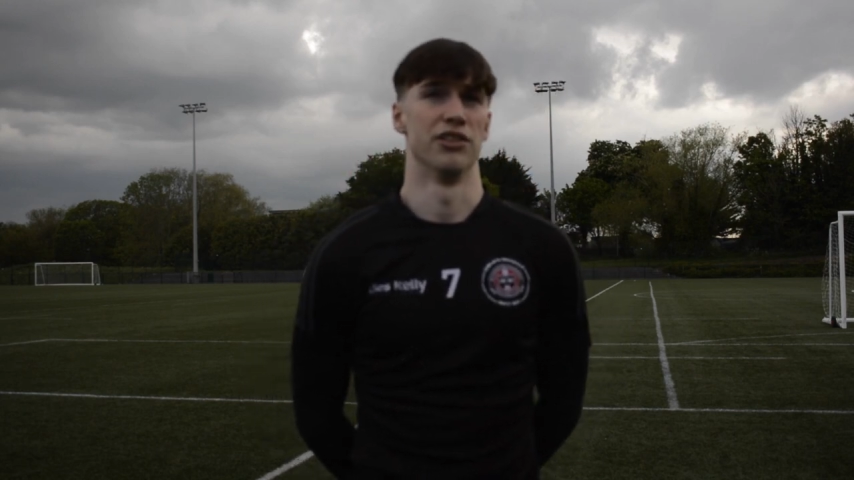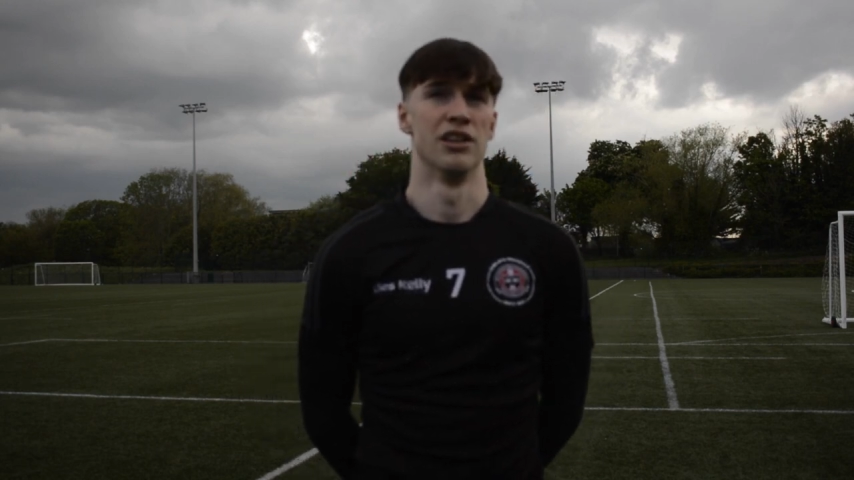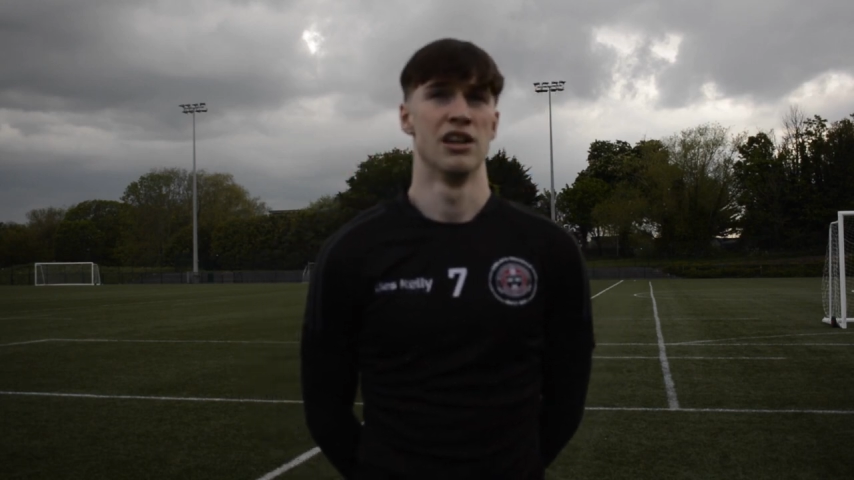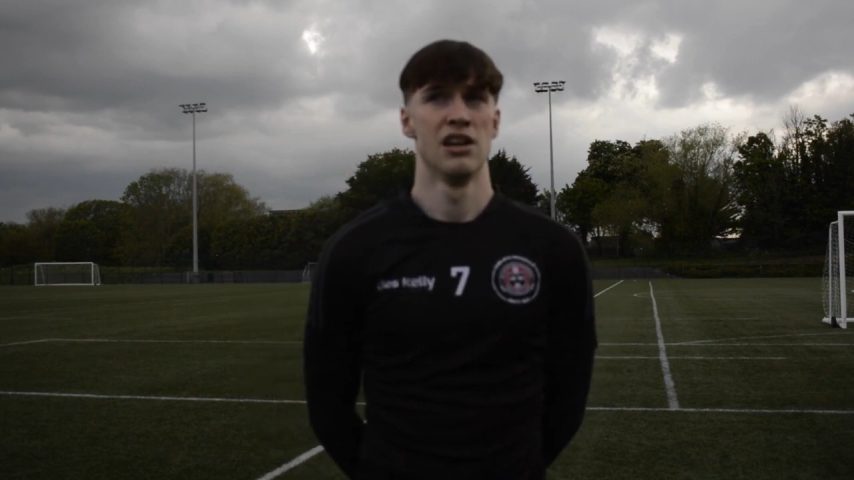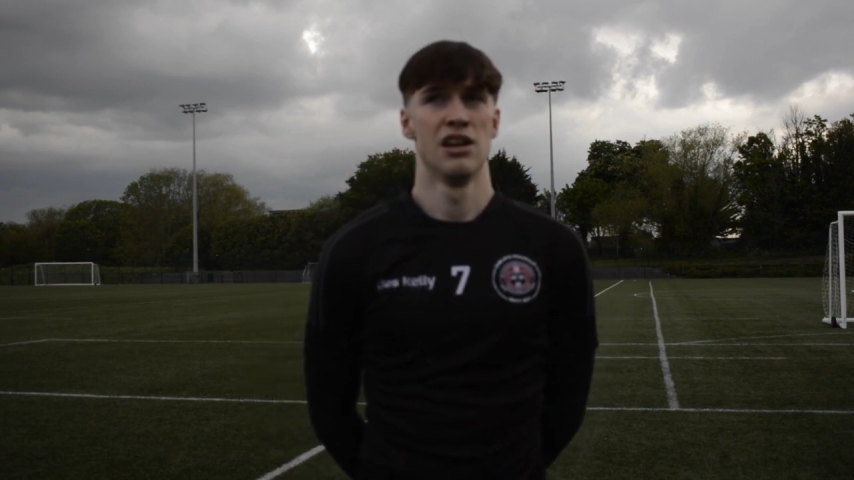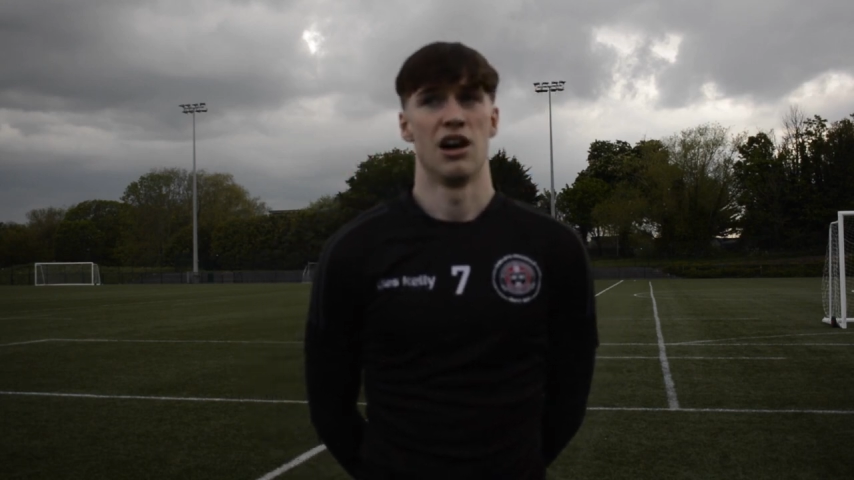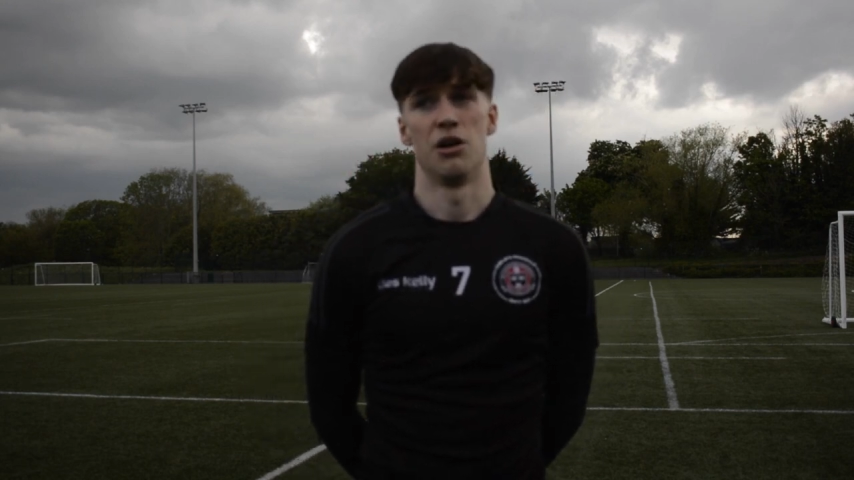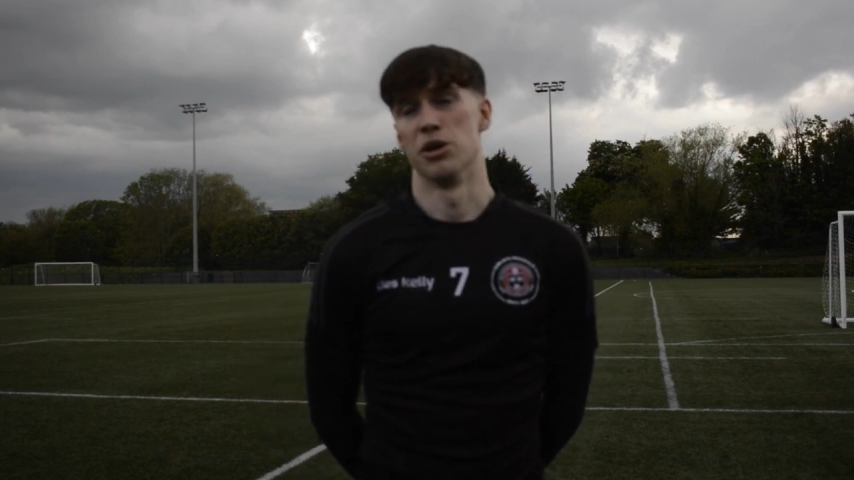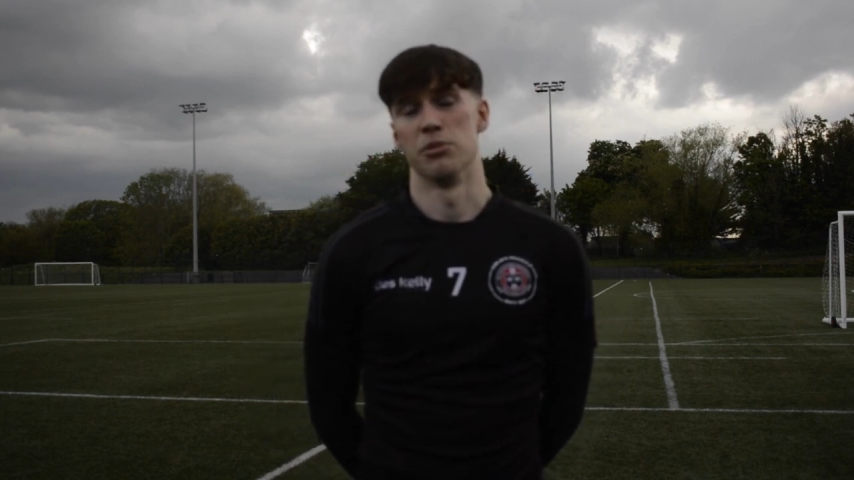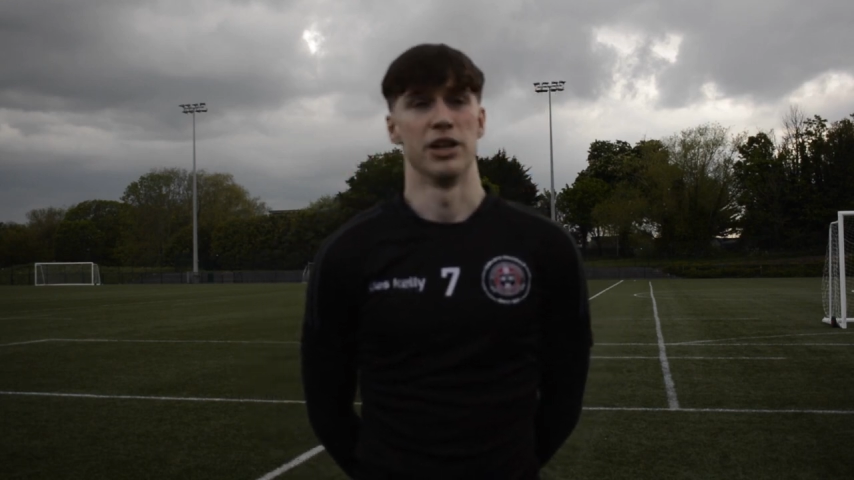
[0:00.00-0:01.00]
and
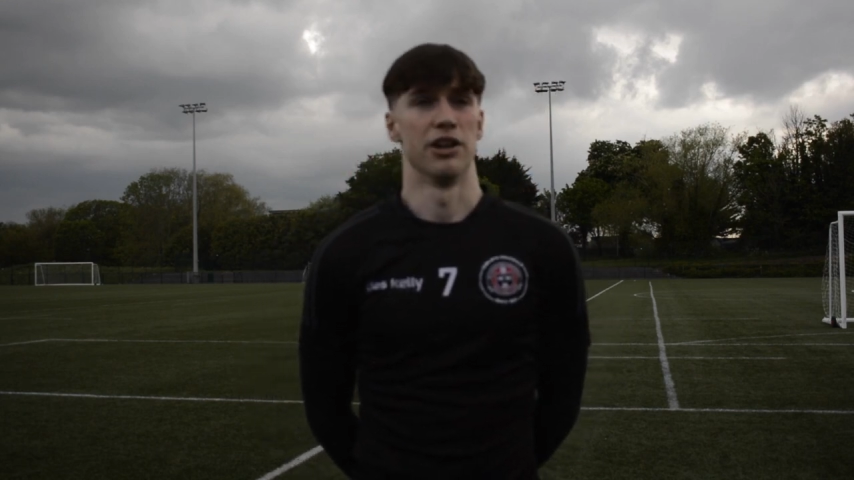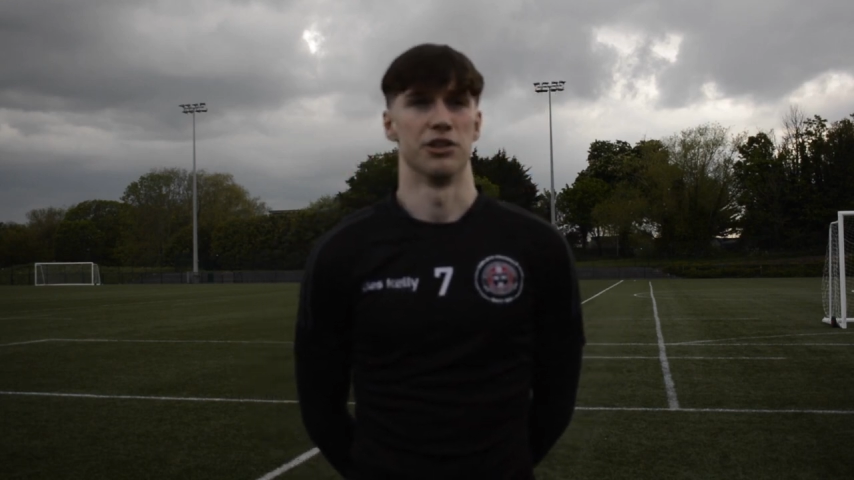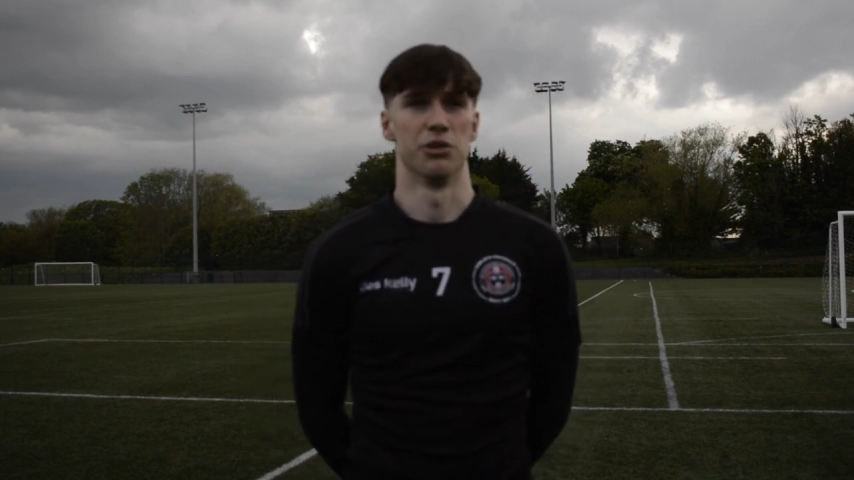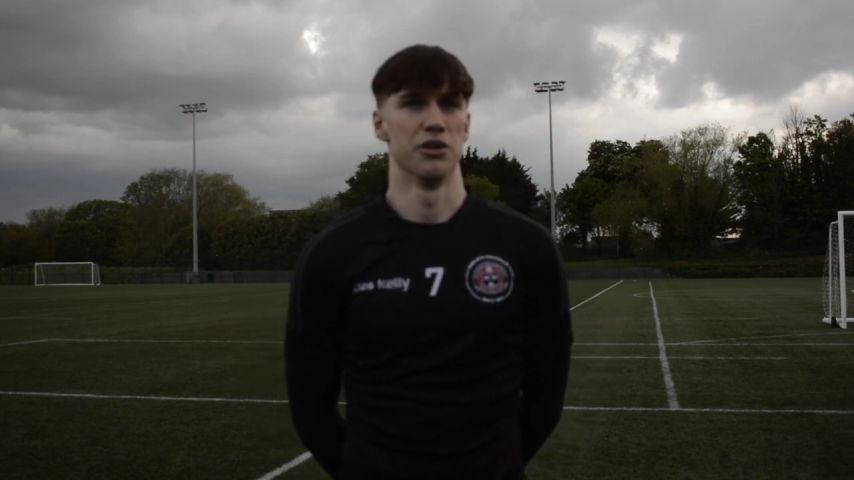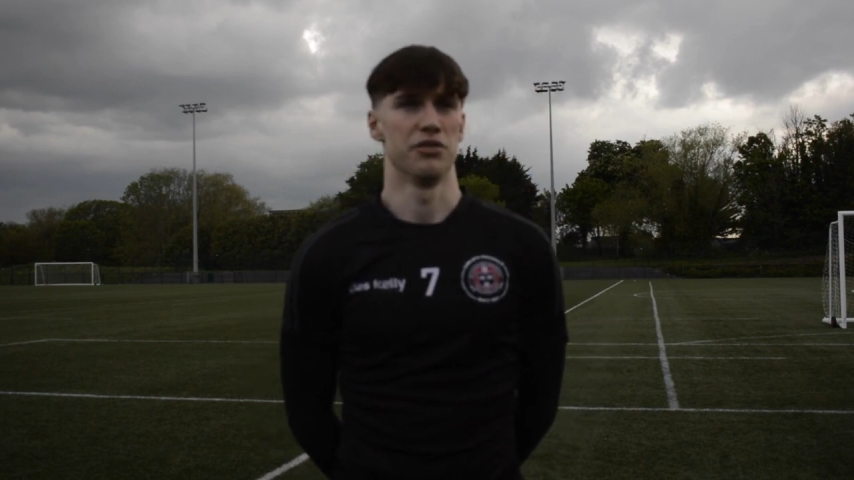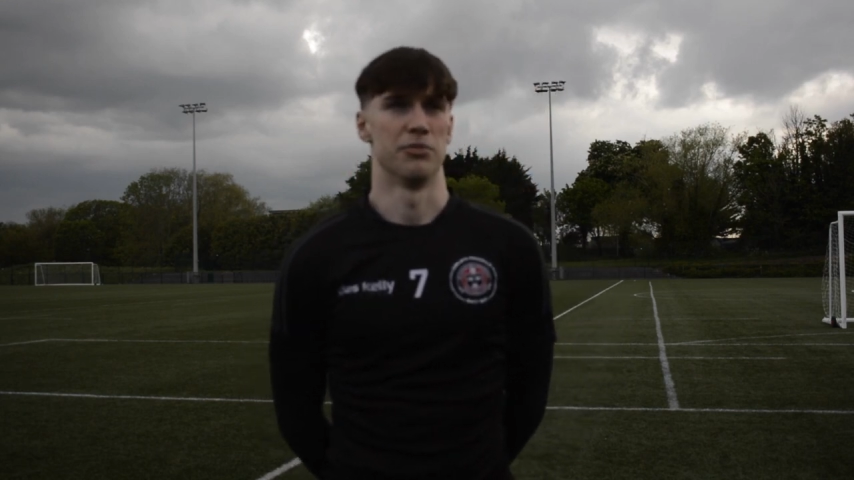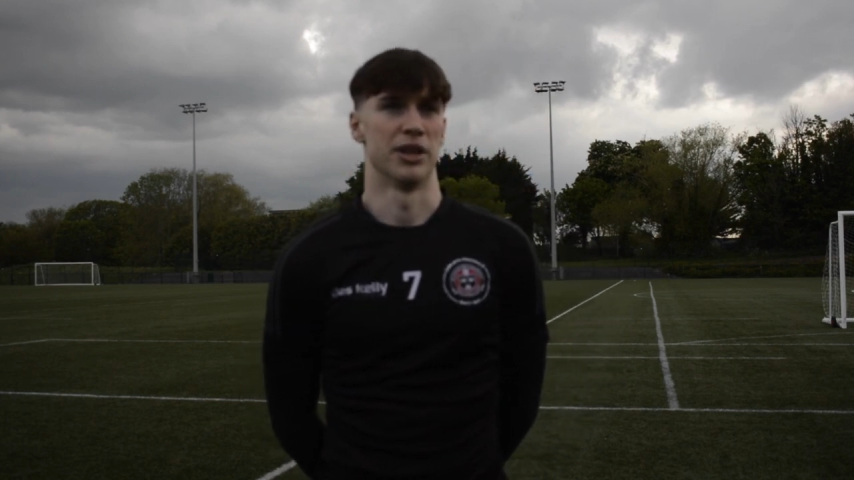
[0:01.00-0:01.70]
I want to be out there with them.